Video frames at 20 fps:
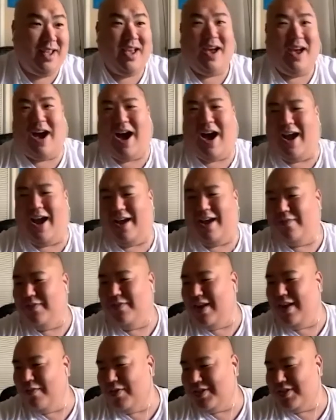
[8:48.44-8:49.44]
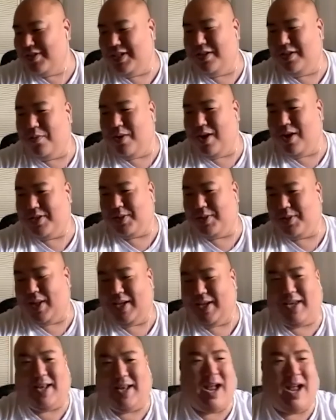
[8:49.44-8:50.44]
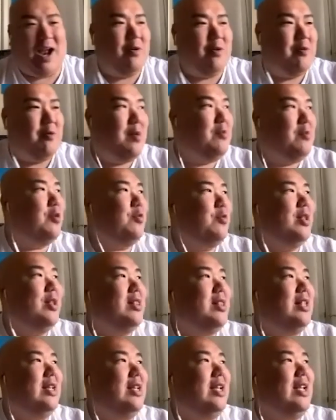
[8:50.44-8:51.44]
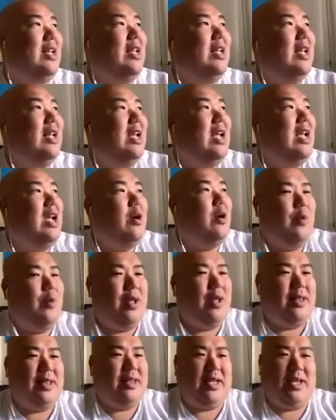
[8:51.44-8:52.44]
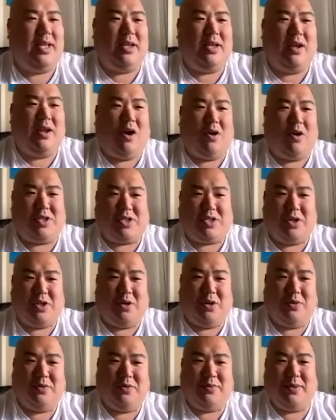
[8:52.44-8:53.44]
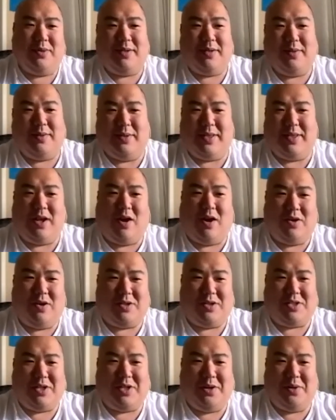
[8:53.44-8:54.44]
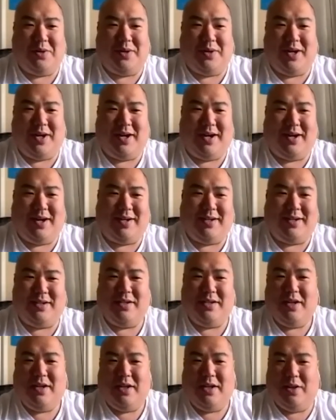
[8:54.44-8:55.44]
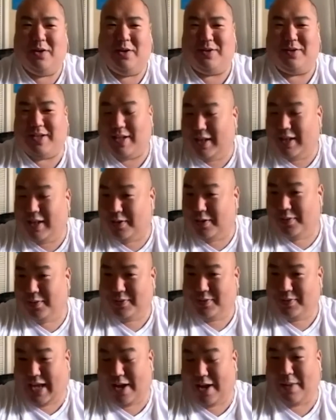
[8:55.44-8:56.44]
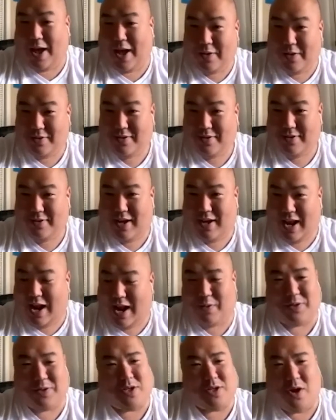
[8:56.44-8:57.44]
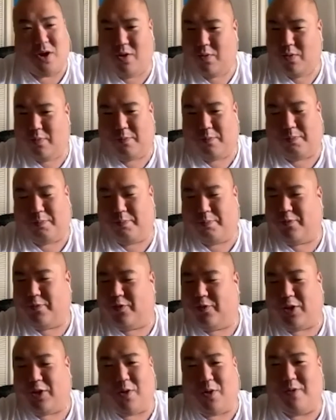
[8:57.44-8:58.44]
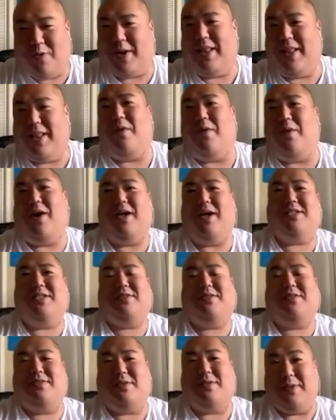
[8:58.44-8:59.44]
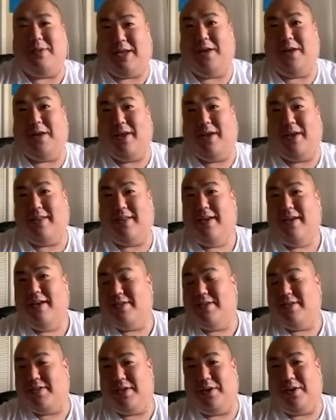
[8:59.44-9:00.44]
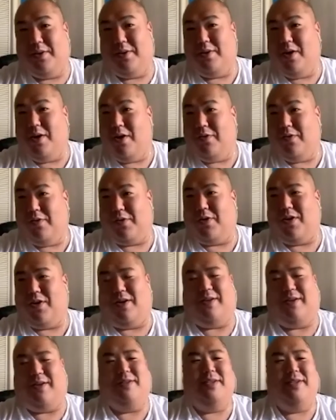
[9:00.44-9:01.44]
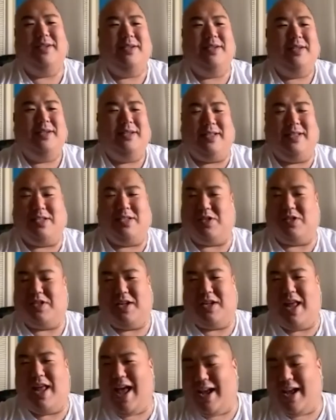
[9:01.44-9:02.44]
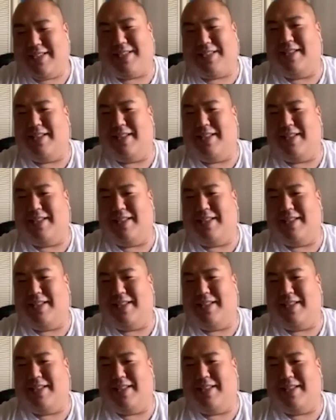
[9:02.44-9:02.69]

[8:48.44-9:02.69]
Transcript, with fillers: I have never seen a watch like it. I remember when the when the Arceau when the Arceau uh, L'Heure de la Lune came out, and I was floored by that watch to begin with. So mm-hmm. overall, this is an excellent